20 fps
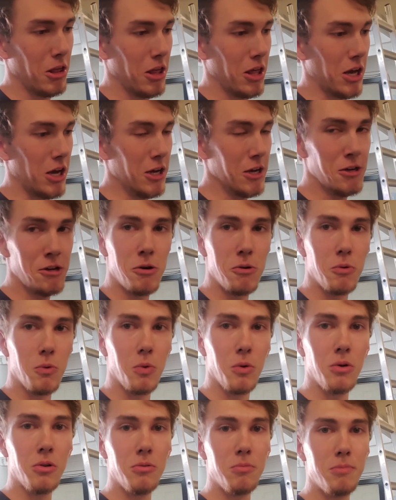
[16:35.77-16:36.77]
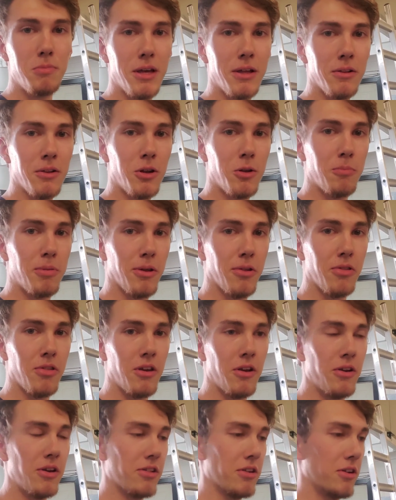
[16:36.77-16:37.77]
I don't know. We'll make a little build
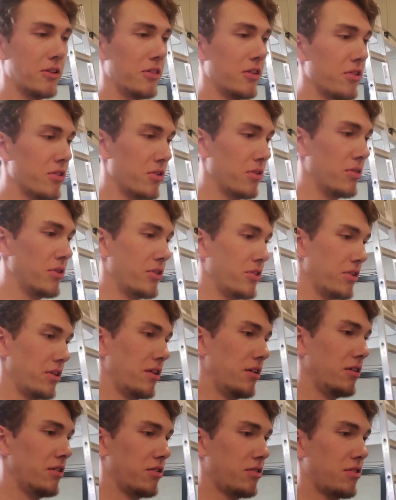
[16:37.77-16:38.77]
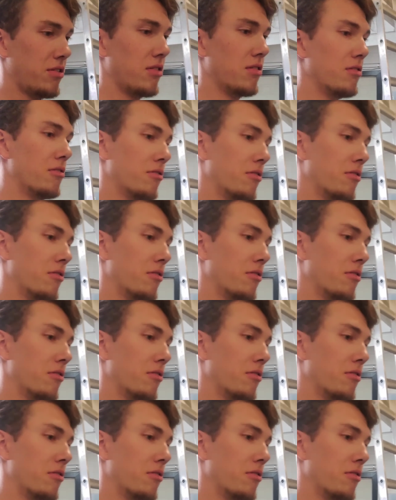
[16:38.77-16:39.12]
series out of this. So this is